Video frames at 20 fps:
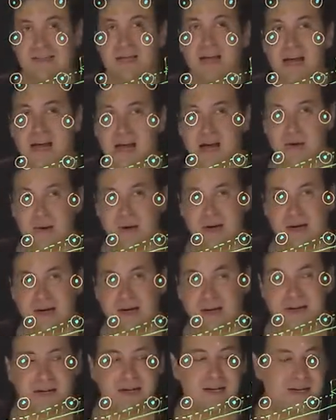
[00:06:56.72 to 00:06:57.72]

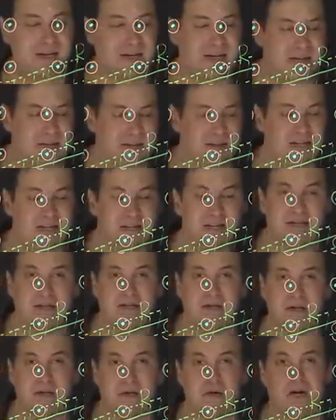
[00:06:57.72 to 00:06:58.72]
area is
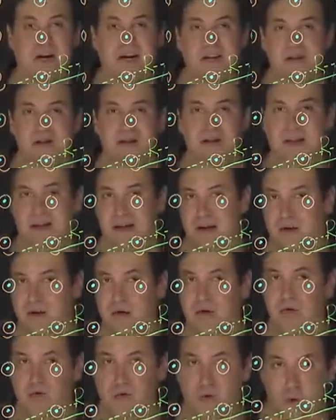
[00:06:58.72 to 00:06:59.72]
greater than
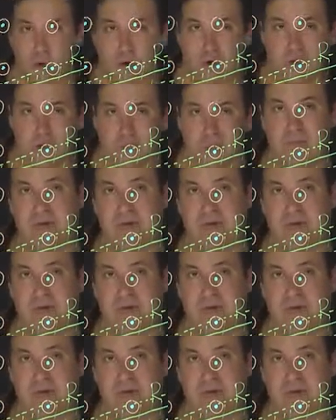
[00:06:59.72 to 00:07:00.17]
4,